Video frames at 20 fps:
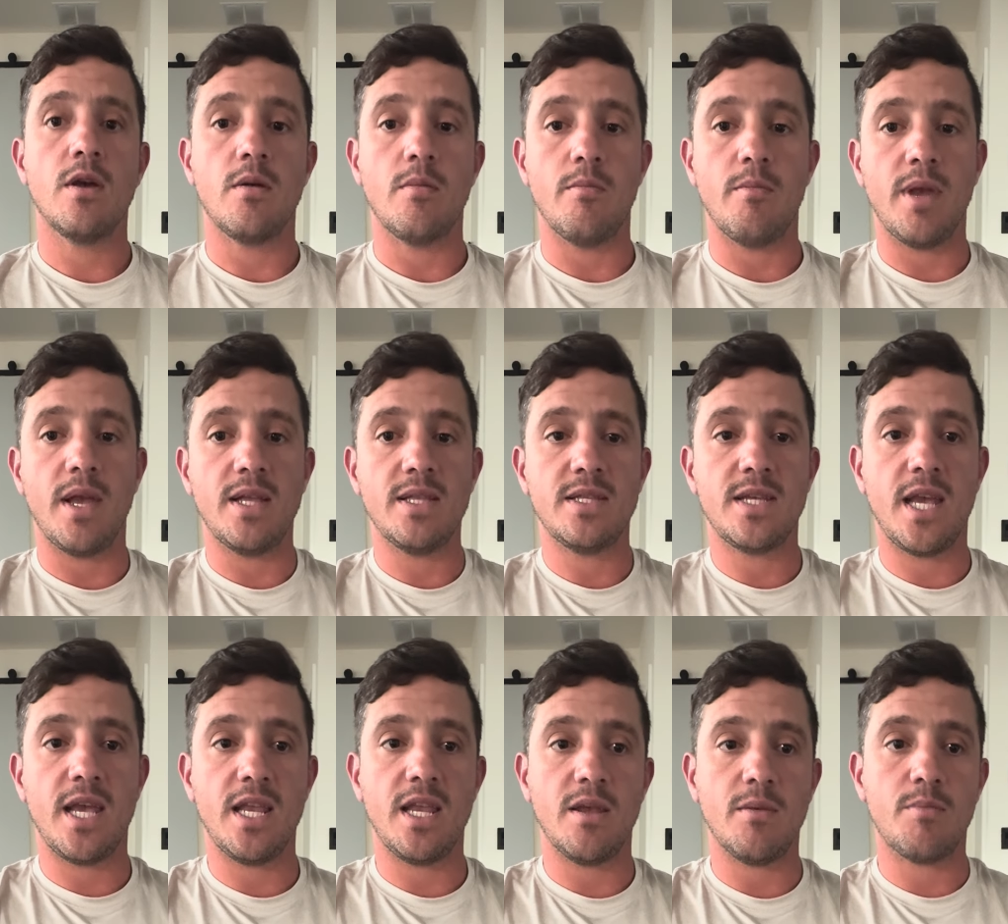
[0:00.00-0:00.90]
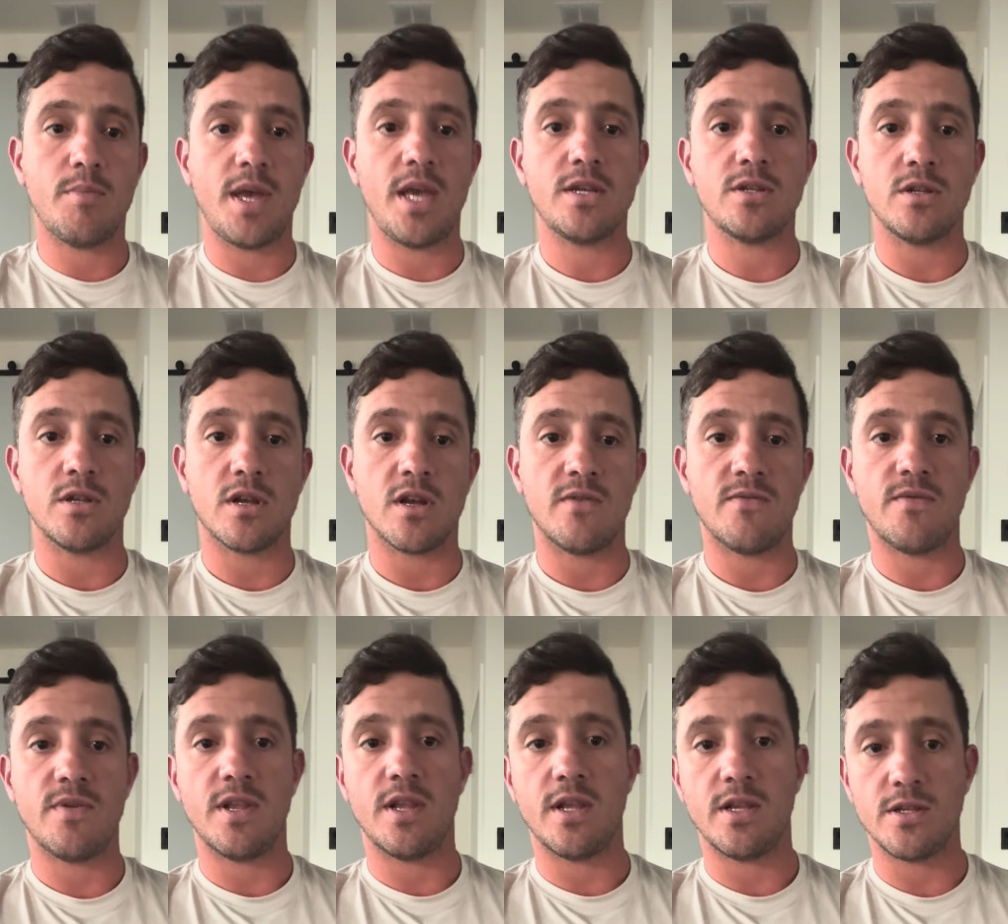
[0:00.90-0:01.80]
Maintaining patient
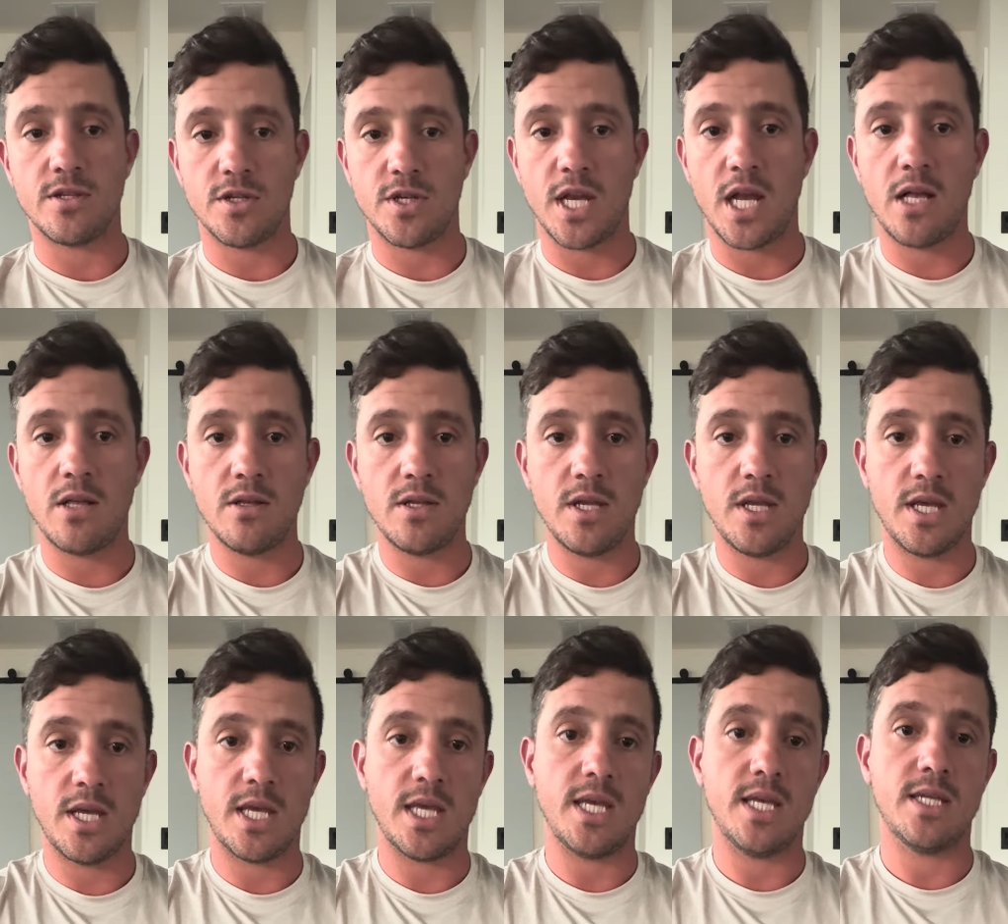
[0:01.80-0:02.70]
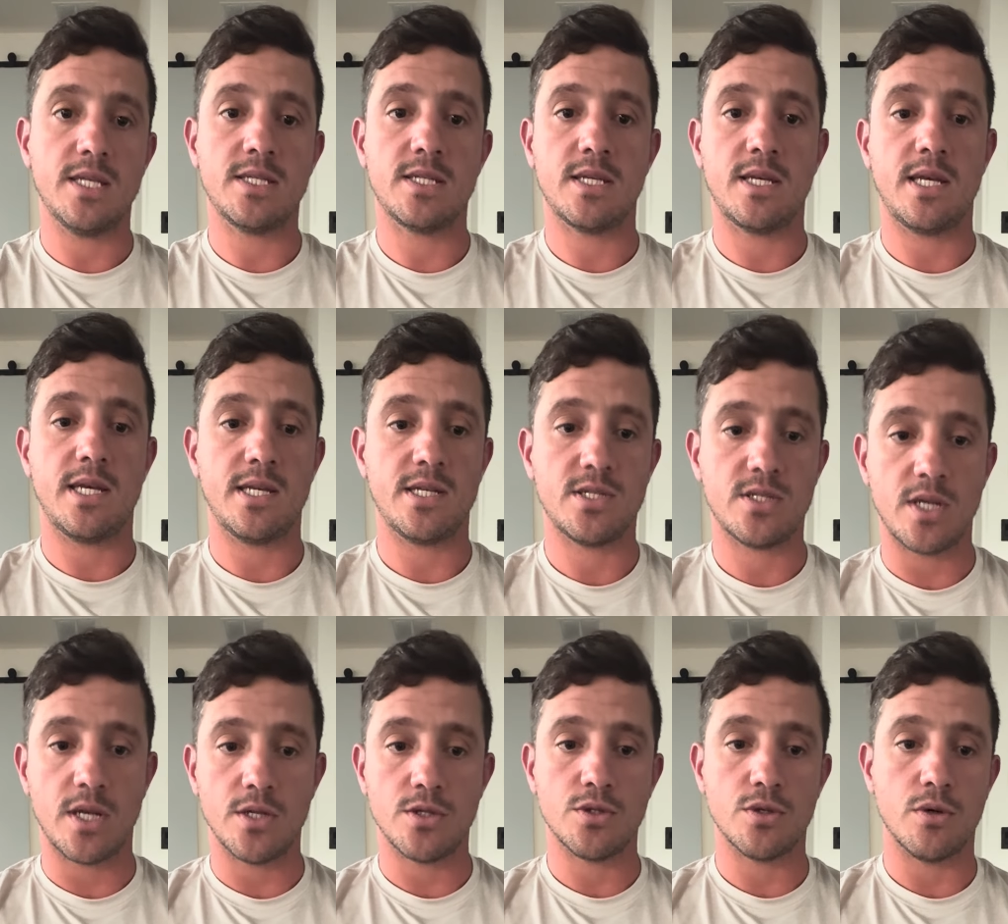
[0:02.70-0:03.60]
confidentiality is
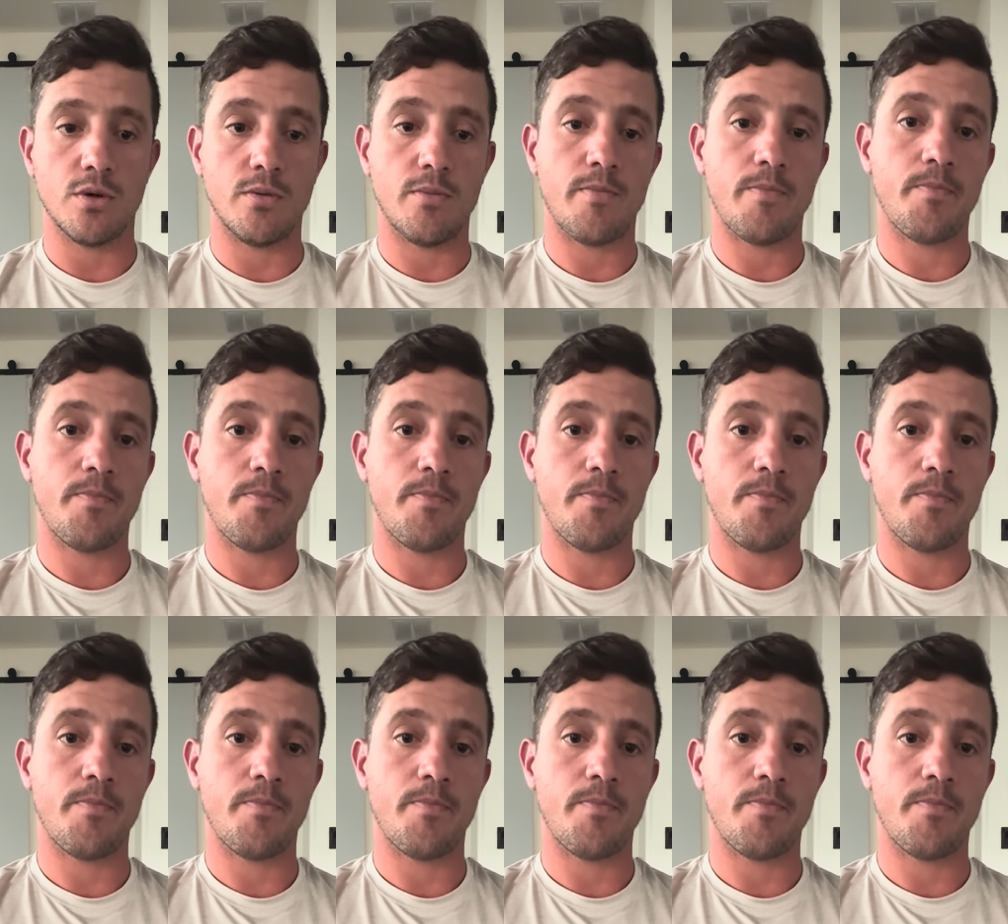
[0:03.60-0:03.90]
essential.